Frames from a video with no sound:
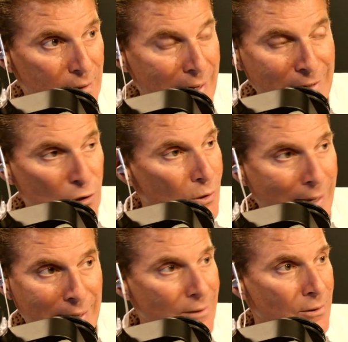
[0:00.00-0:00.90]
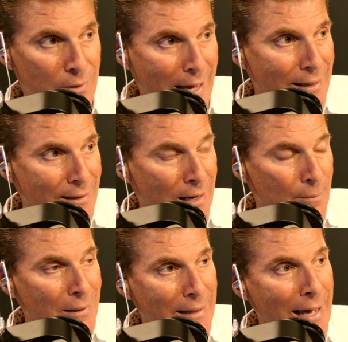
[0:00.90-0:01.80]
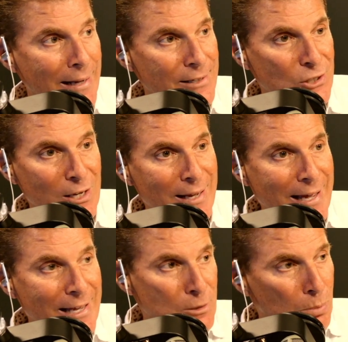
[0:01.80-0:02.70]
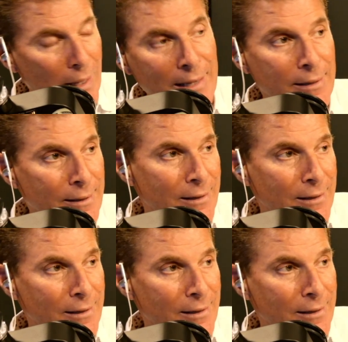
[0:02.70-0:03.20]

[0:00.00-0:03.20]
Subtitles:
And you can't do that. I mean, that is as blatant,